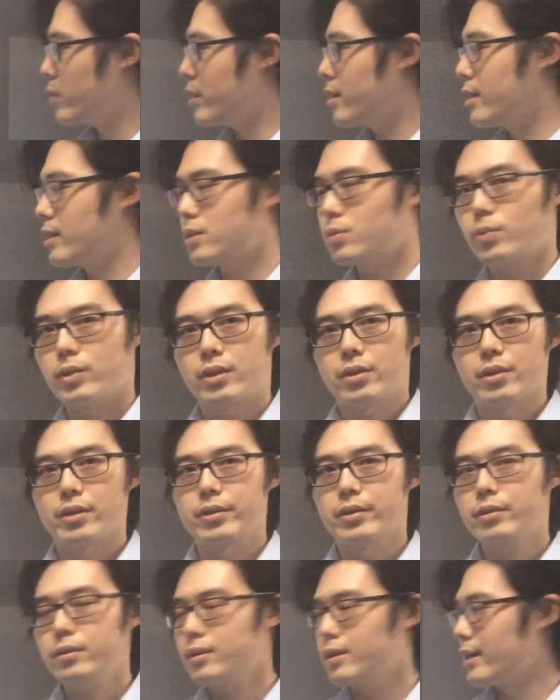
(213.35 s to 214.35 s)
with this one
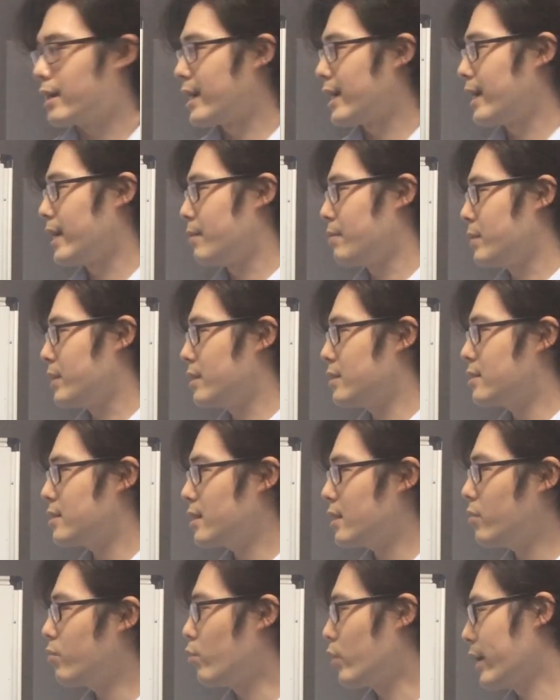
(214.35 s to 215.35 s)
though,
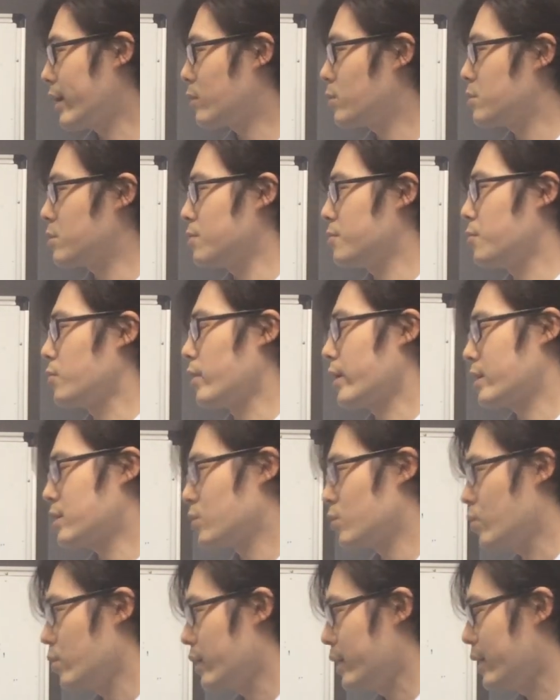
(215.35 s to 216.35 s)
instead of y equals to 4x
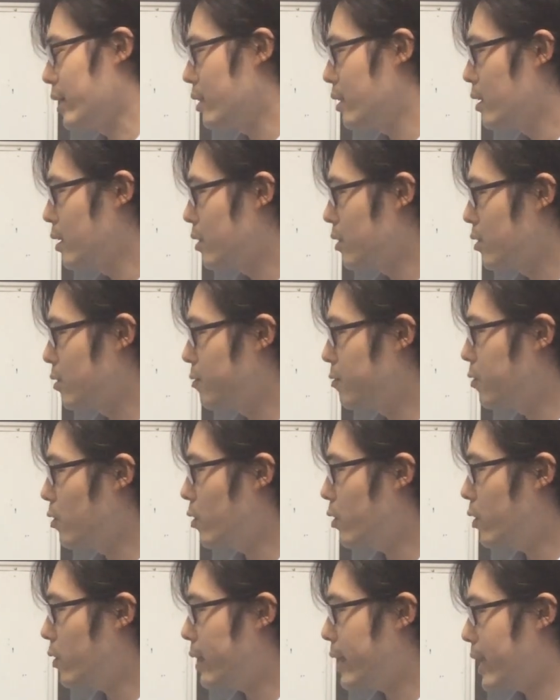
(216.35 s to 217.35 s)
squared, the
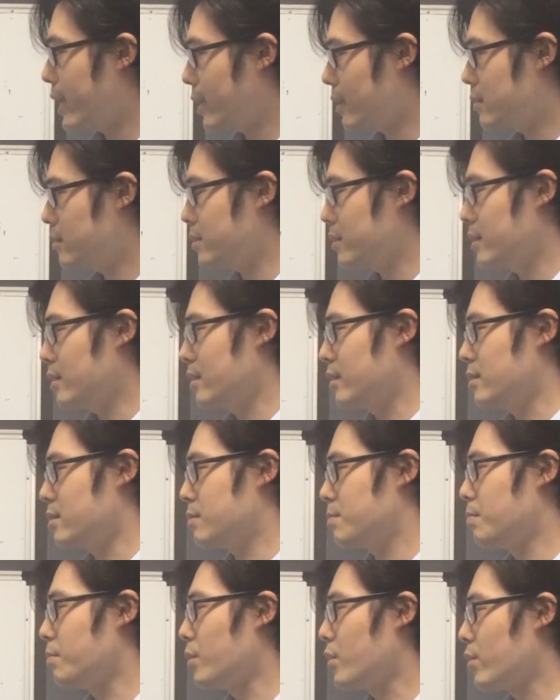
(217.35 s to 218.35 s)
4x
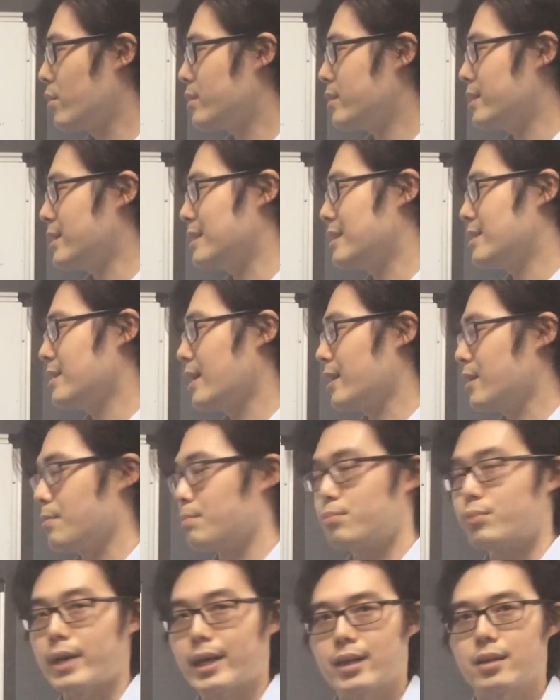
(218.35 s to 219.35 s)
is both inside a
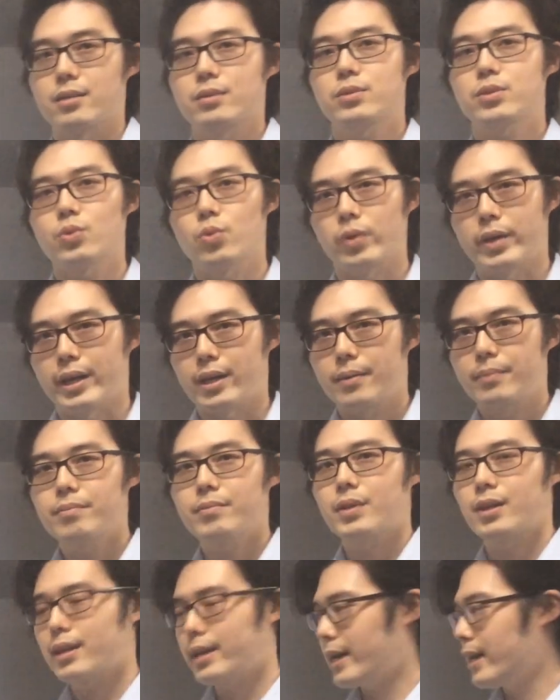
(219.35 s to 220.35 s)
bracket squared.
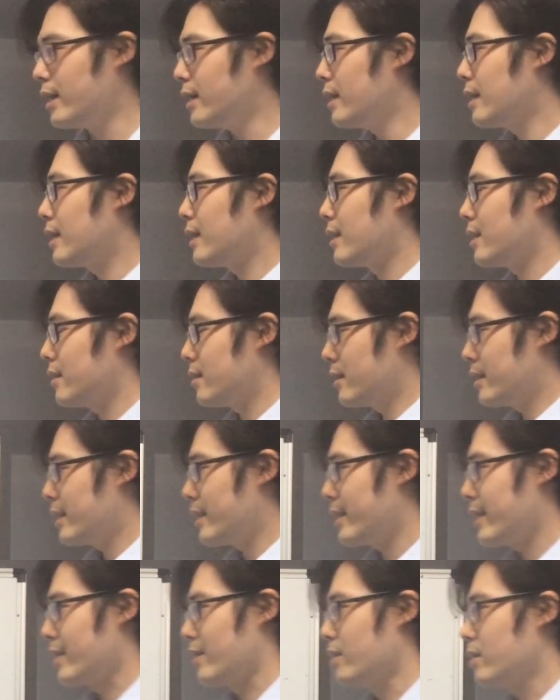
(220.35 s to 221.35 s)
Okay?
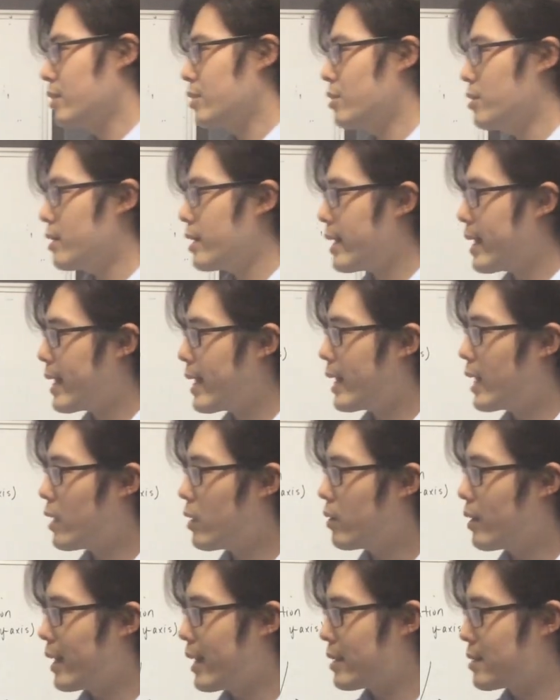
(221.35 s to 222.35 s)
Now, you know
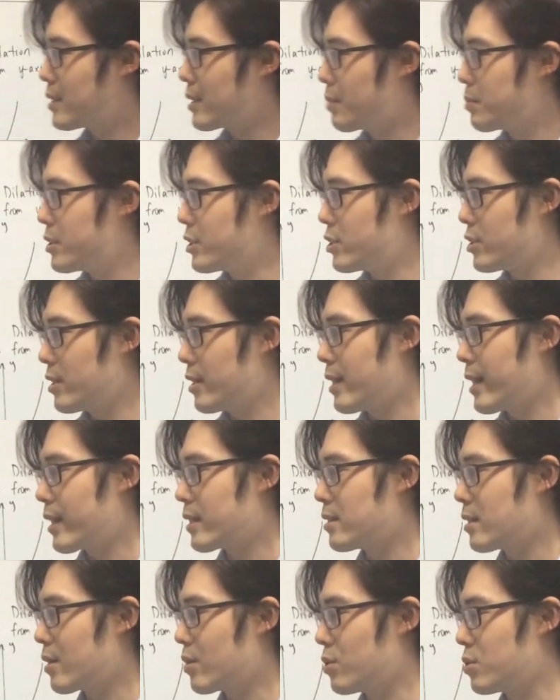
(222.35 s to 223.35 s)
how I substituted
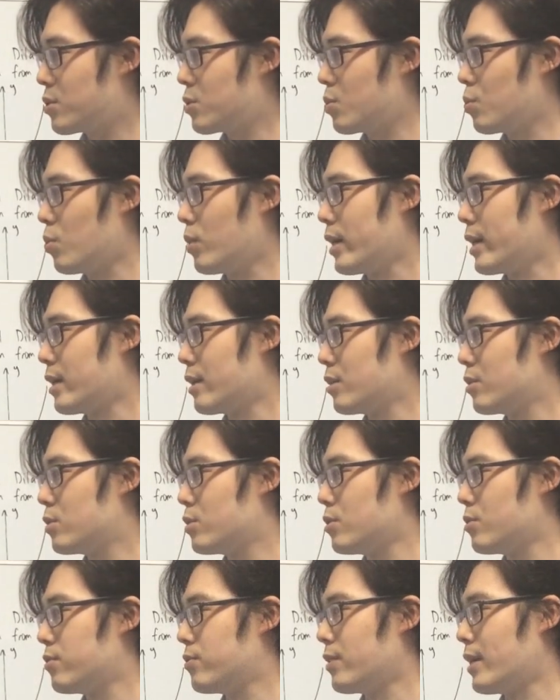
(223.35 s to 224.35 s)
x equals to 1
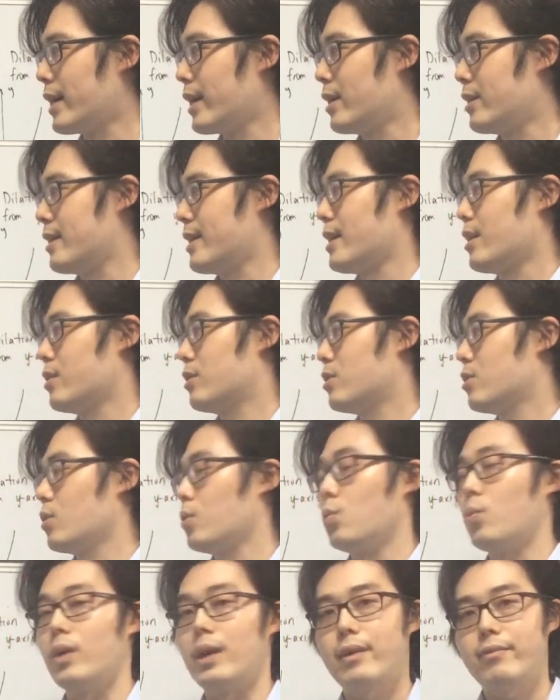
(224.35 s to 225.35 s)
to find out the
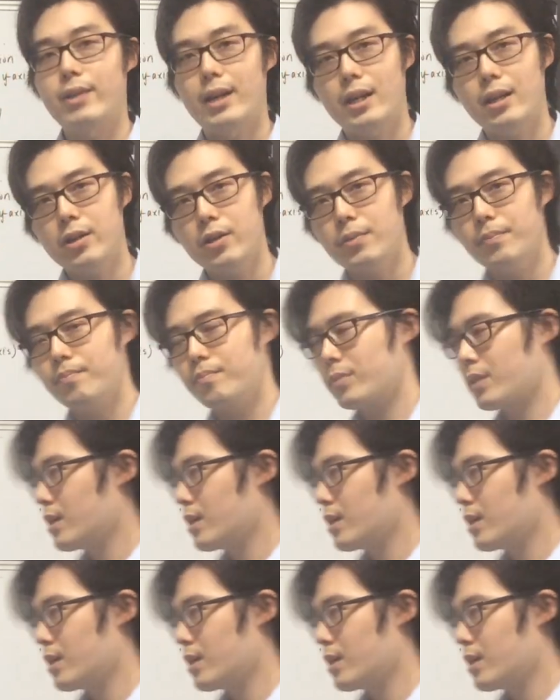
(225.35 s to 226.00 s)
y value?